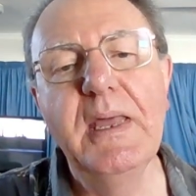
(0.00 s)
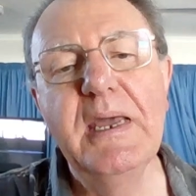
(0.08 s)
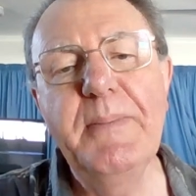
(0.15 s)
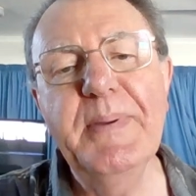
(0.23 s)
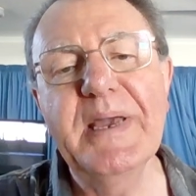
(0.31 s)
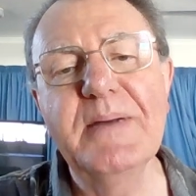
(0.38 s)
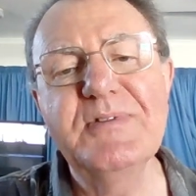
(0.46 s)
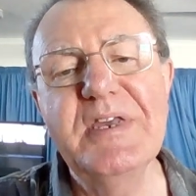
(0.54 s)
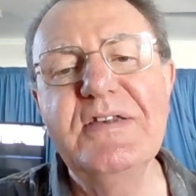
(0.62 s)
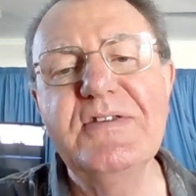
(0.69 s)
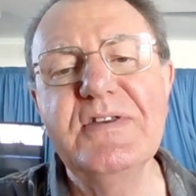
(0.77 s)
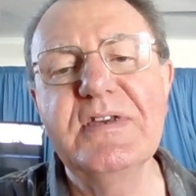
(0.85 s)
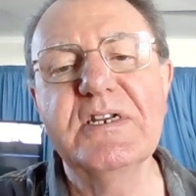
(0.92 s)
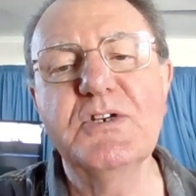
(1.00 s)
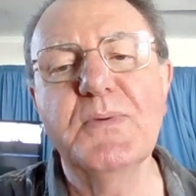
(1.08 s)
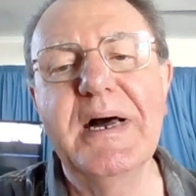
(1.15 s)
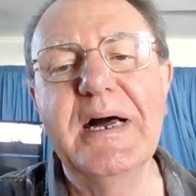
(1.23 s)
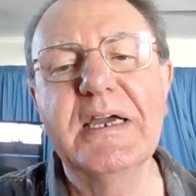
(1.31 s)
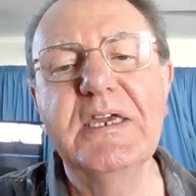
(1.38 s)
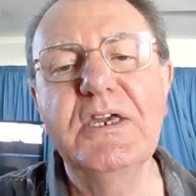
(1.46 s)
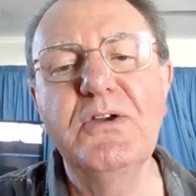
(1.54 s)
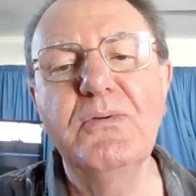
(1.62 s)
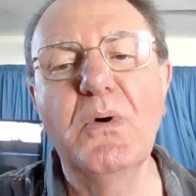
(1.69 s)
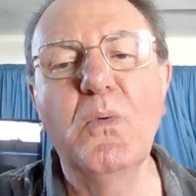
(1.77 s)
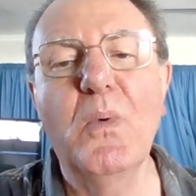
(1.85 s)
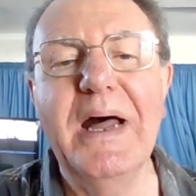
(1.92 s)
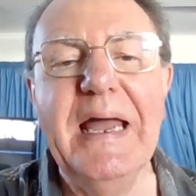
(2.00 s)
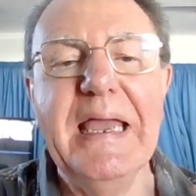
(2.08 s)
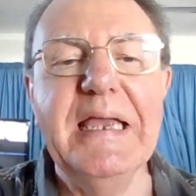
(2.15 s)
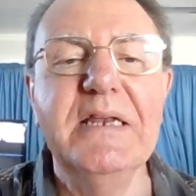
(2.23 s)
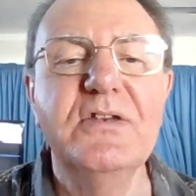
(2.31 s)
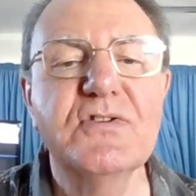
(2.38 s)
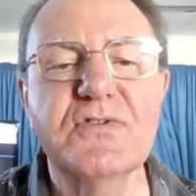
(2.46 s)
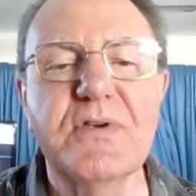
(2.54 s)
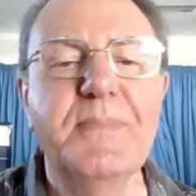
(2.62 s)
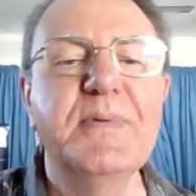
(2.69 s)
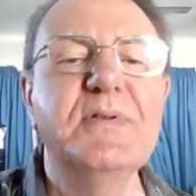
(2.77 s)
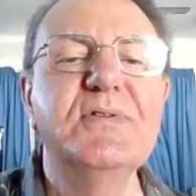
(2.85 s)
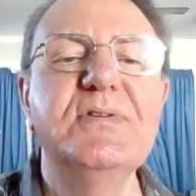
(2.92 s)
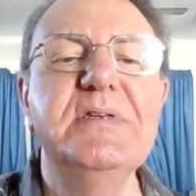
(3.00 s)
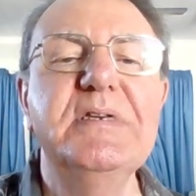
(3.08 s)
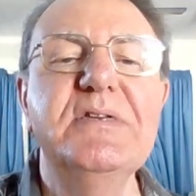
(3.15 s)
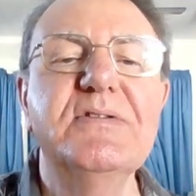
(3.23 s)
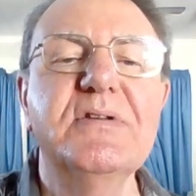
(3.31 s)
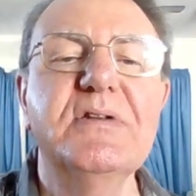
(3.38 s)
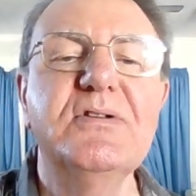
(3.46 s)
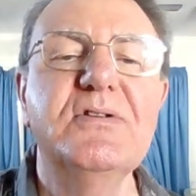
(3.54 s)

It becomes easier to argue away discrepancies and